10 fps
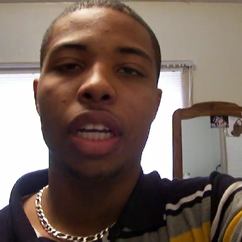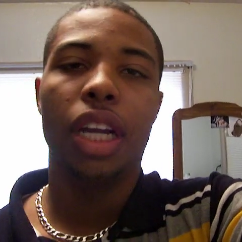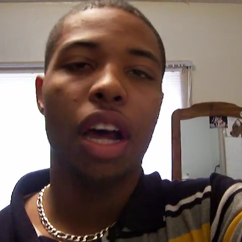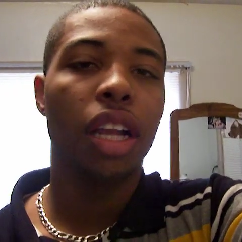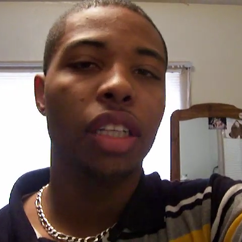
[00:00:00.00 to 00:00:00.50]

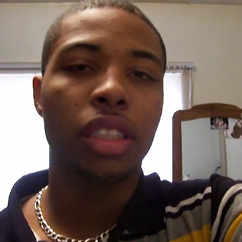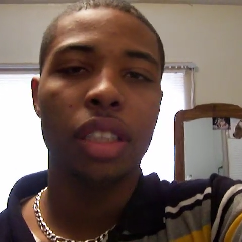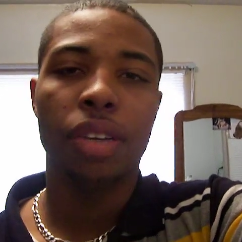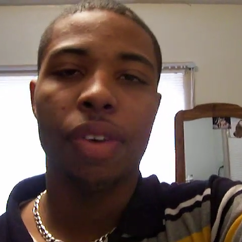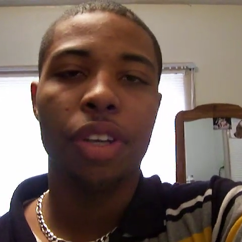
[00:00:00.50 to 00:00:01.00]
and all this
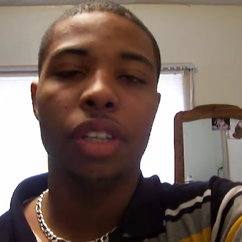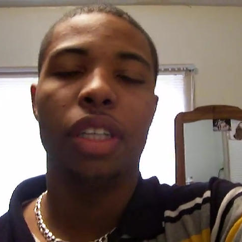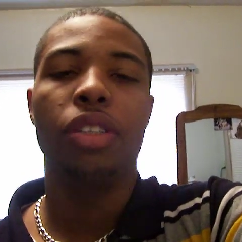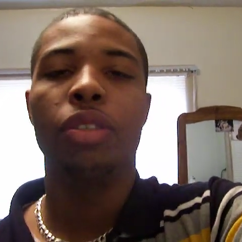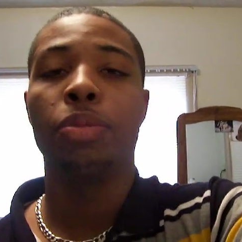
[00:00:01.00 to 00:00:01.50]
stuff. All you
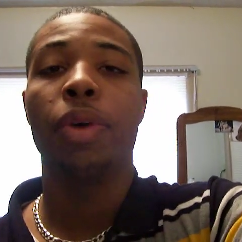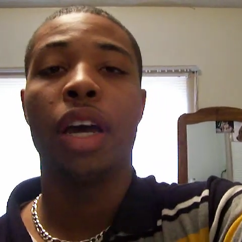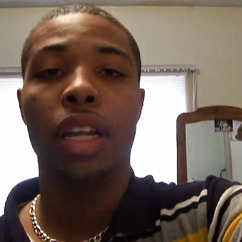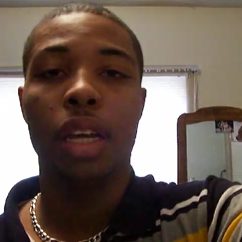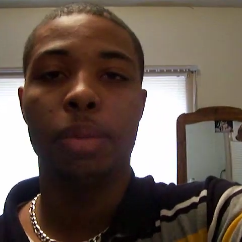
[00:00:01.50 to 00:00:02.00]
need to do is buy
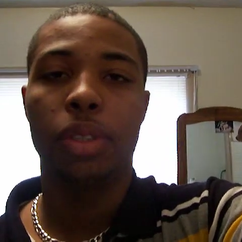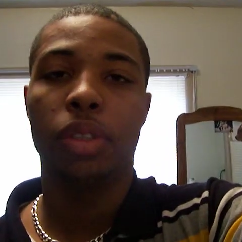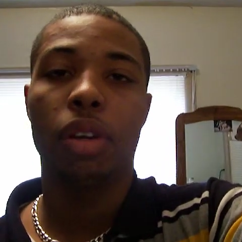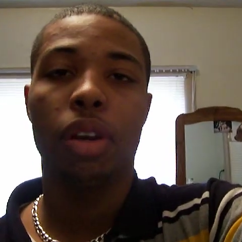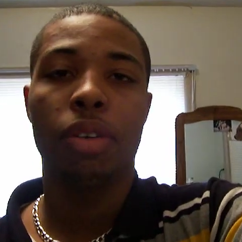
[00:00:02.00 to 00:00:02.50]
a lamp to
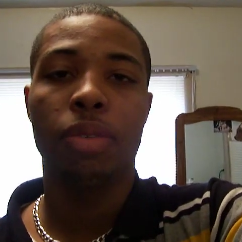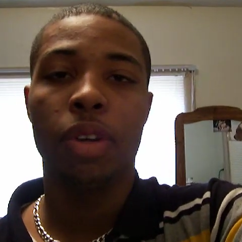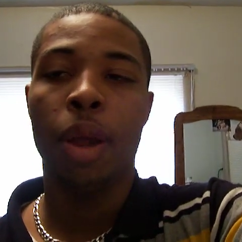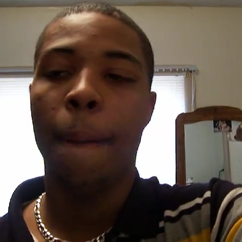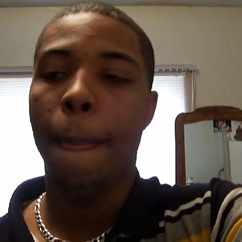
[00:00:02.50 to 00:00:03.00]
start off with.